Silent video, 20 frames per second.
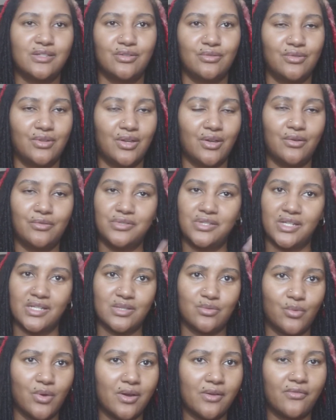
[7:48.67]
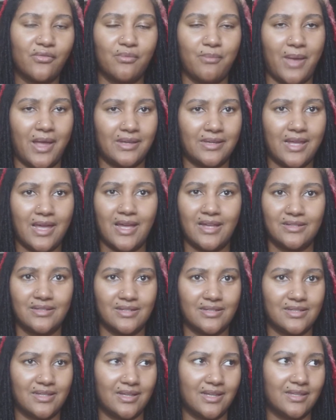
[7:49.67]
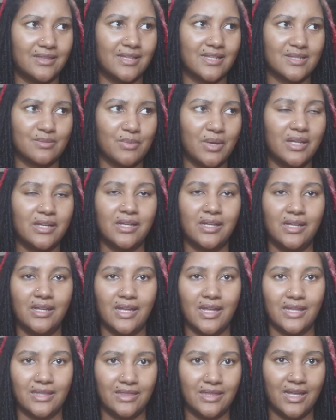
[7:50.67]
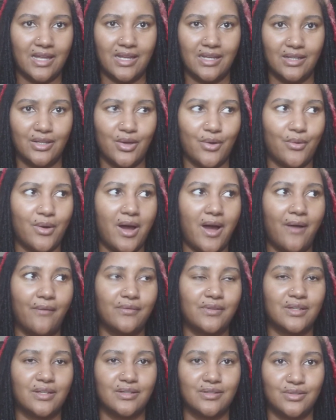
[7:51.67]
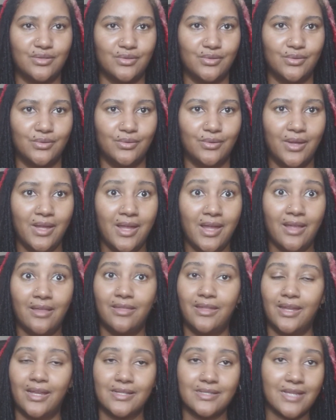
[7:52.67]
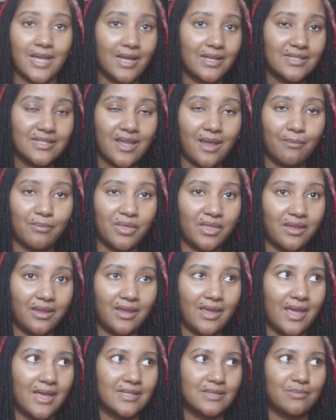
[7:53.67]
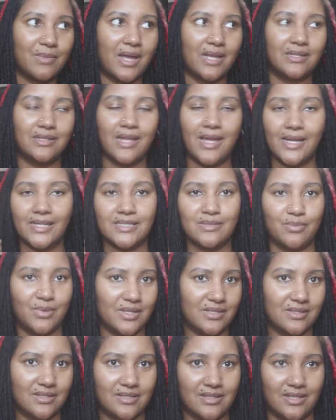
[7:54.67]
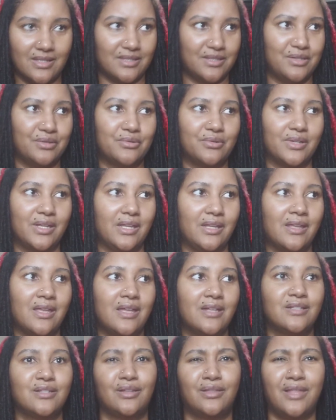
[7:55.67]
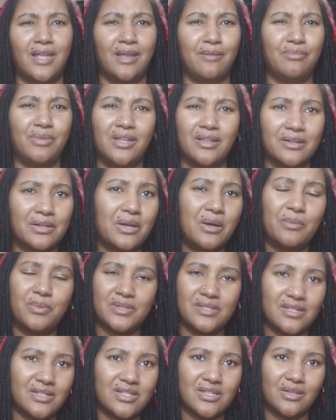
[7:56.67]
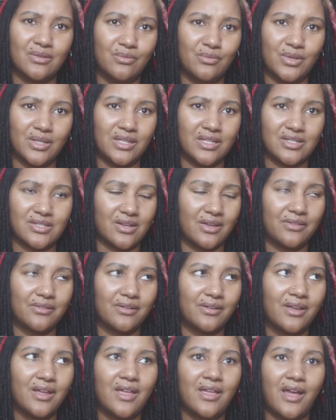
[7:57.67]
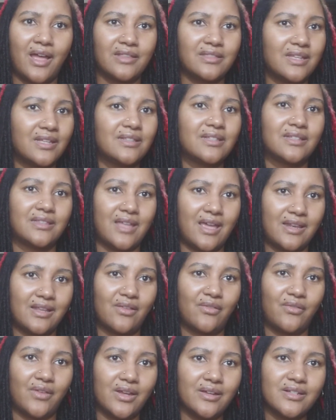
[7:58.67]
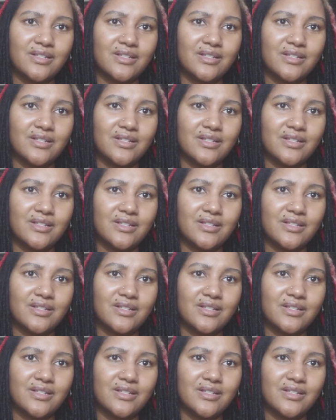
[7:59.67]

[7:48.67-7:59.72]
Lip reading: go just work for my dad just to get this money and then go off to do the exact same thing as my dad's business is doing to then be in competition with each other. I think that that is very